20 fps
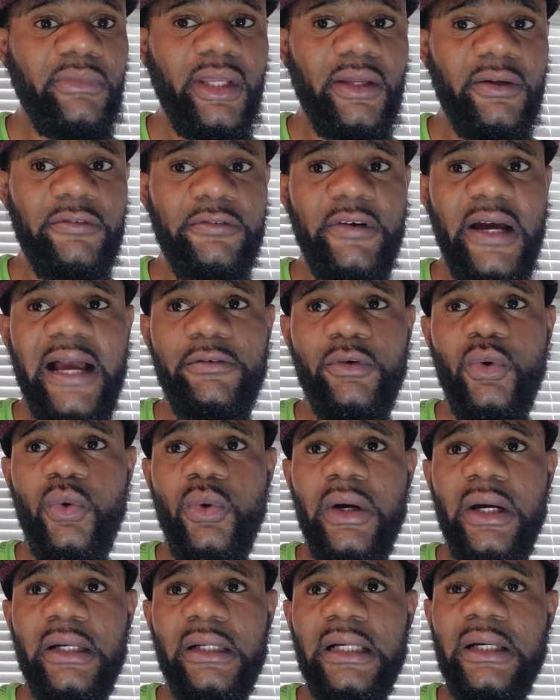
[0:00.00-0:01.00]

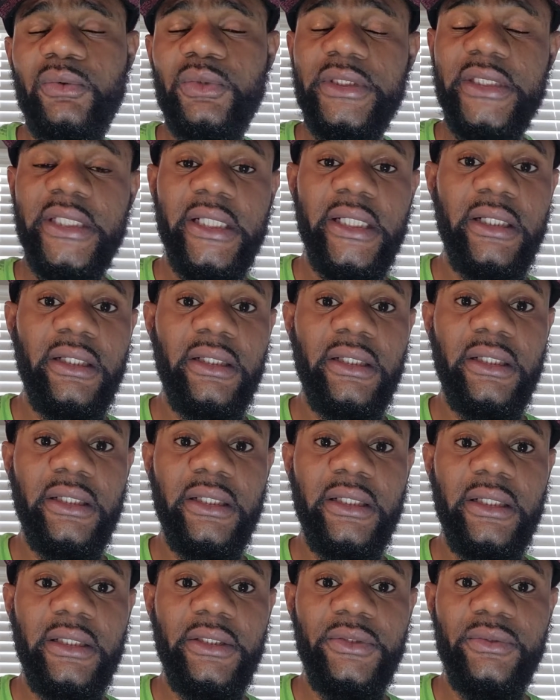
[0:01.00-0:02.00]
501, I would tell
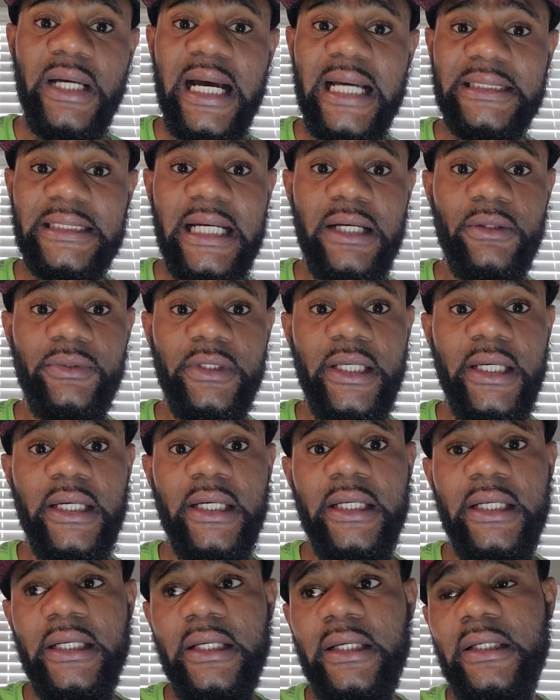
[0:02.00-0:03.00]
you guys out
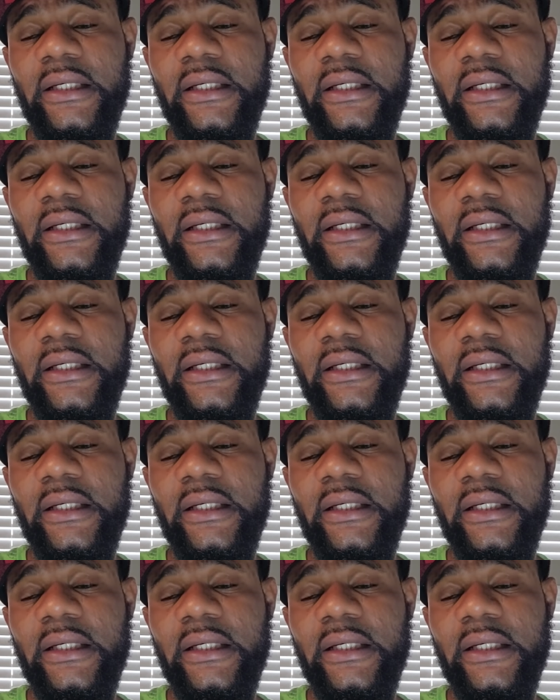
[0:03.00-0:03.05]
there,